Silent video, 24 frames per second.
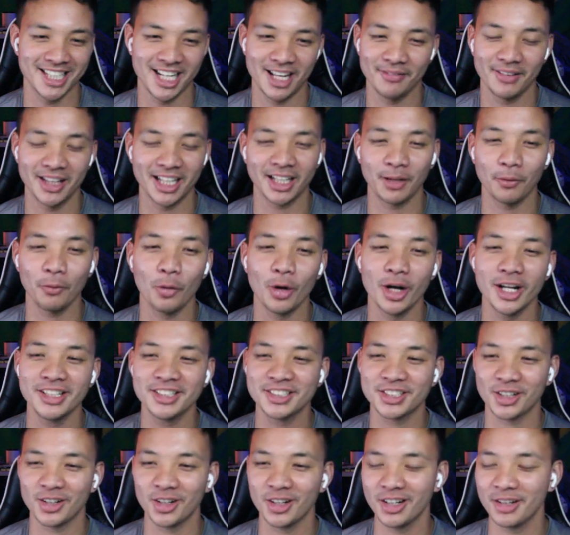Like, one
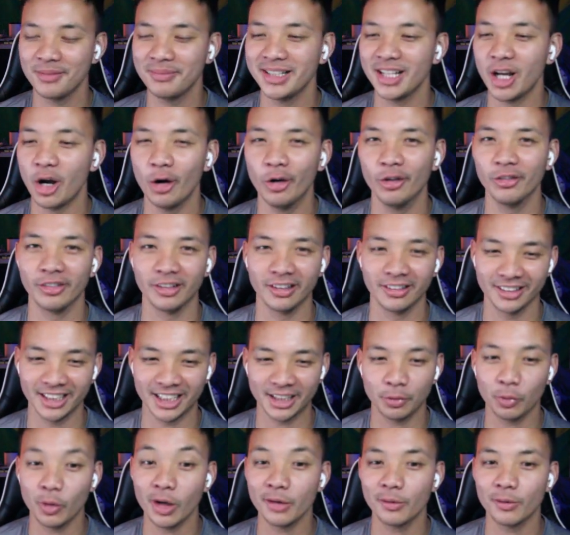turn, it'd be over. Like,
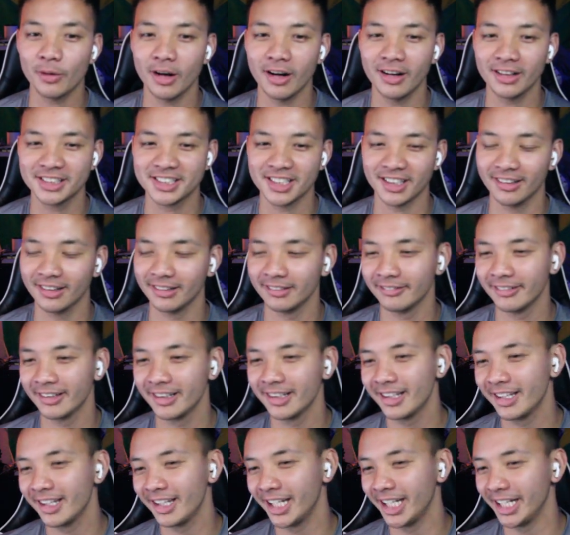one wrong turn.
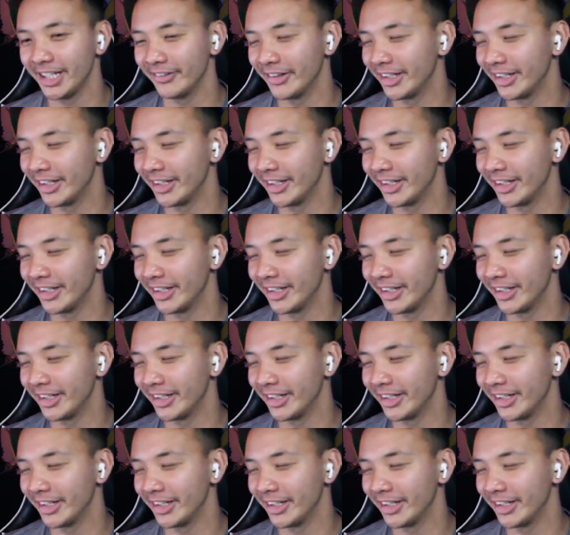Anyway.